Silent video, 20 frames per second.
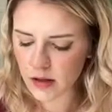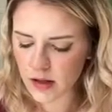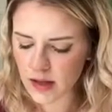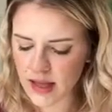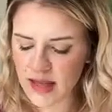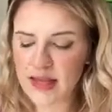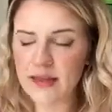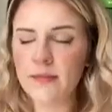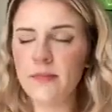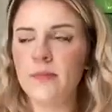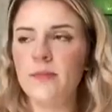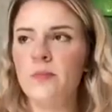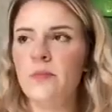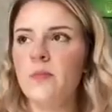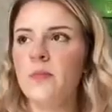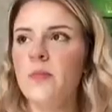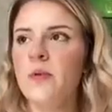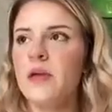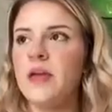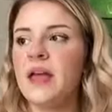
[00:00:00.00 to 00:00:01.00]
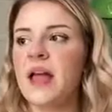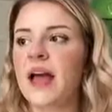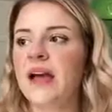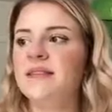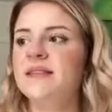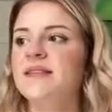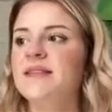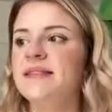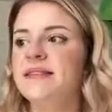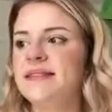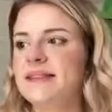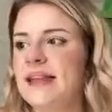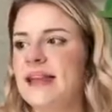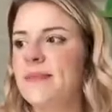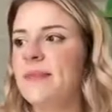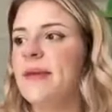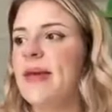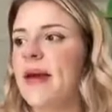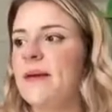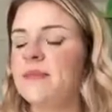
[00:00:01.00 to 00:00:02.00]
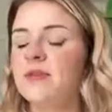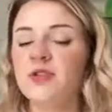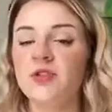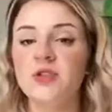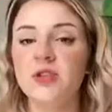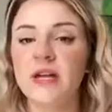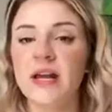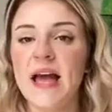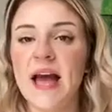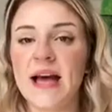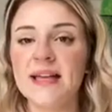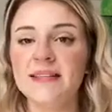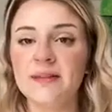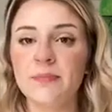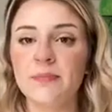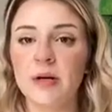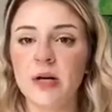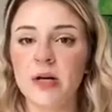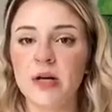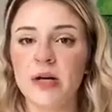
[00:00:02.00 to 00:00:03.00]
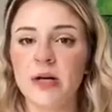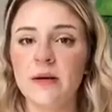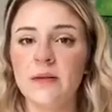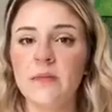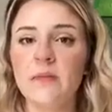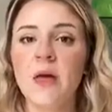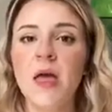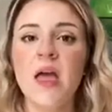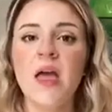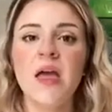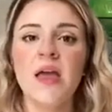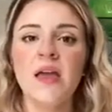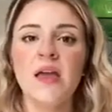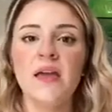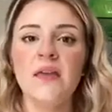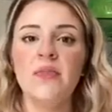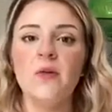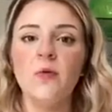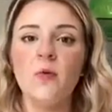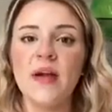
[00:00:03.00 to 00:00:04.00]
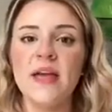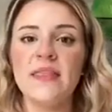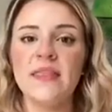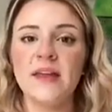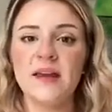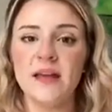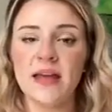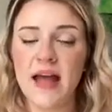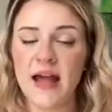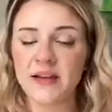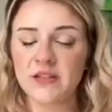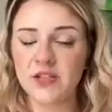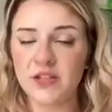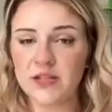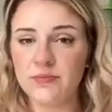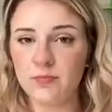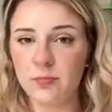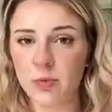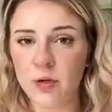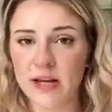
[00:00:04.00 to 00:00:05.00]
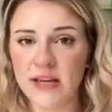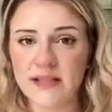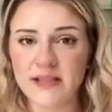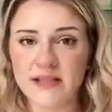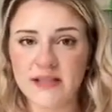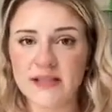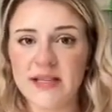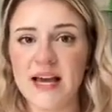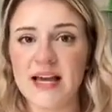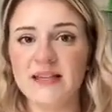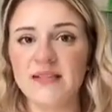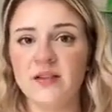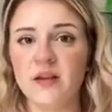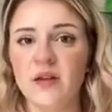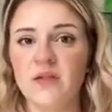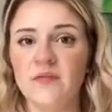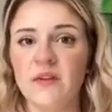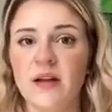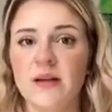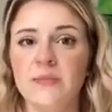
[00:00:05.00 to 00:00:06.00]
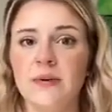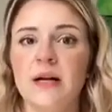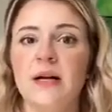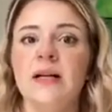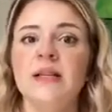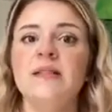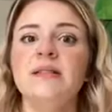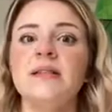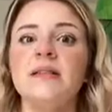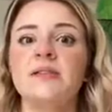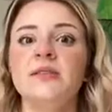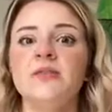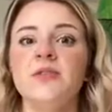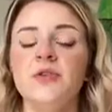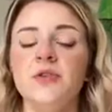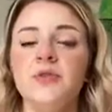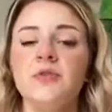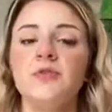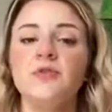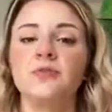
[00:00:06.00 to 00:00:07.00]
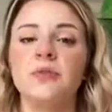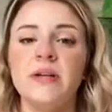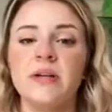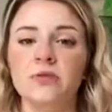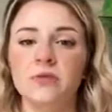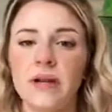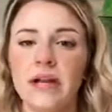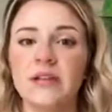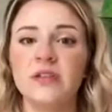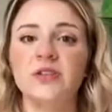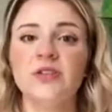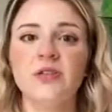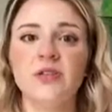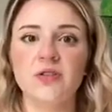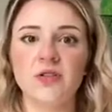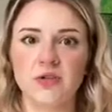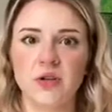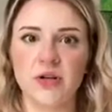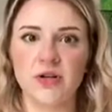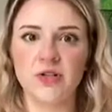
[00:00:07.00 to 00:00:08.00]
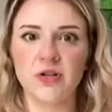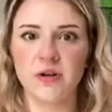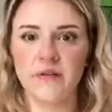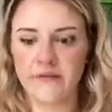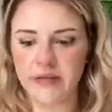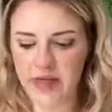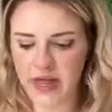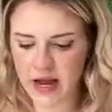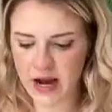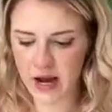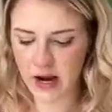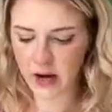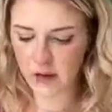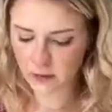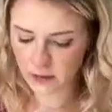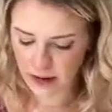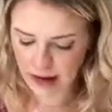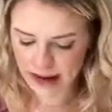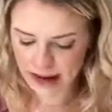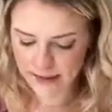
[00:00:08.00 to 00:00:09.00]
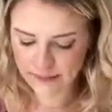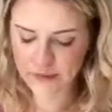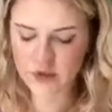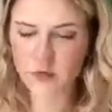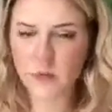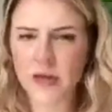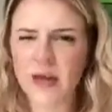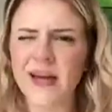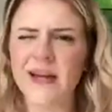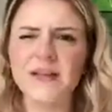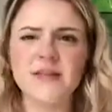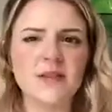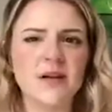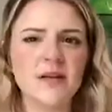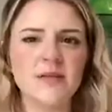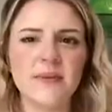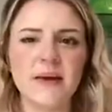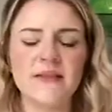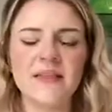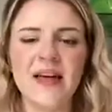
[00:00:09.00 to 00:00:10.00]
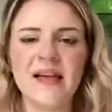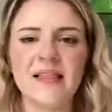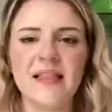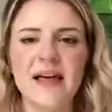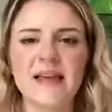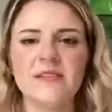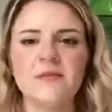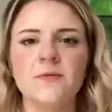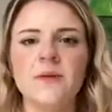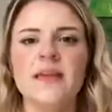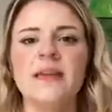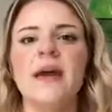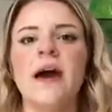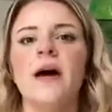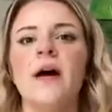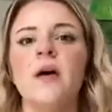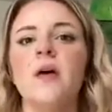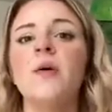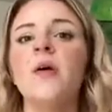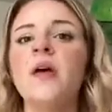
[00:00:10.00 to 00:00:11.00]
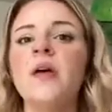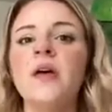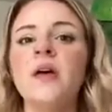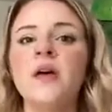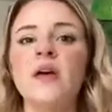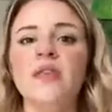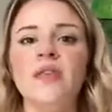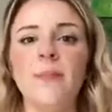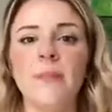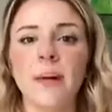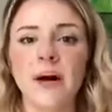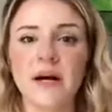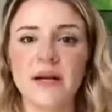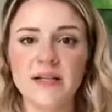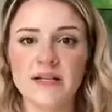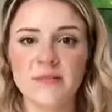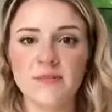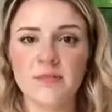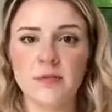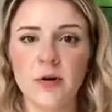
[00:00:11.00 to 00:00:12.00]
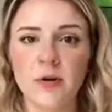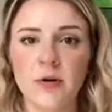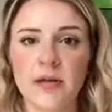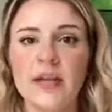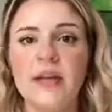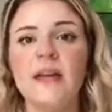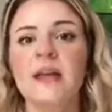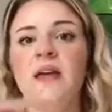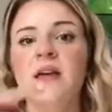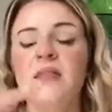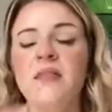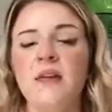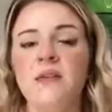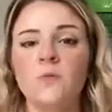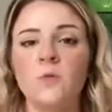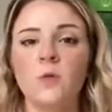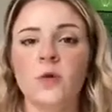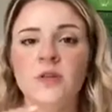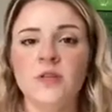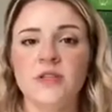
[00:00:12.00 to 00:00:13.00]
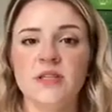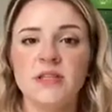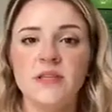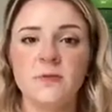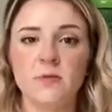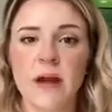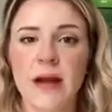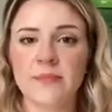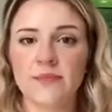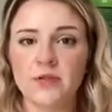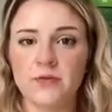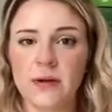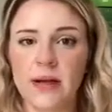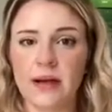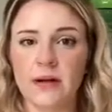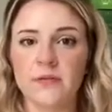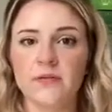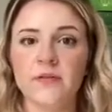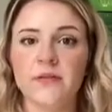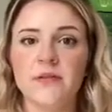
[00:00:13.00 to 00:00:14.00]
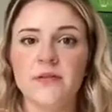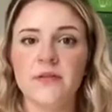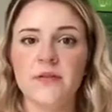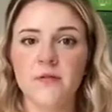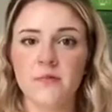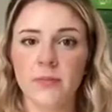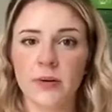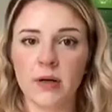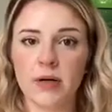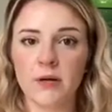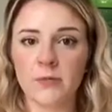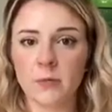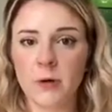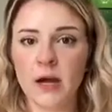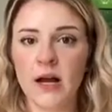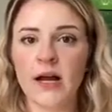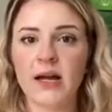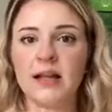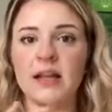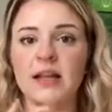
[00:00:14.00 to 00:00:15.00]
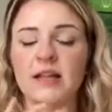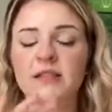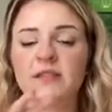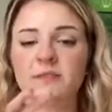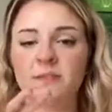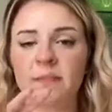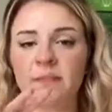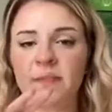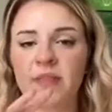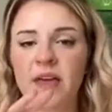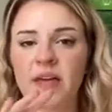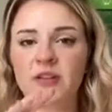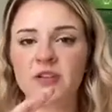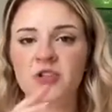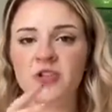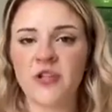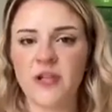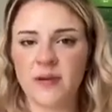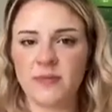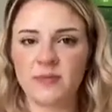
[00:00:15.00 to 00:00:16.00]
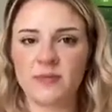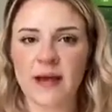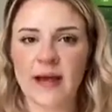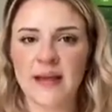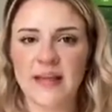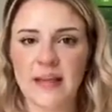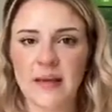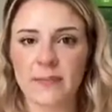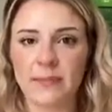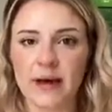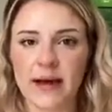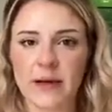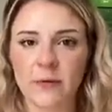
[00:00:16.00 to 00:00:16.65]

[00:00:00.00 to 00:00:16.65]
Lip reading: it has the same chemistry as a perm in the way that it actually breaks the disulfide bond to rearrange the structure of the hair, right? So we kind of talked about that last week, how the bond is broken, and then once it's wrapped around the perm rod, it's then shaped back in by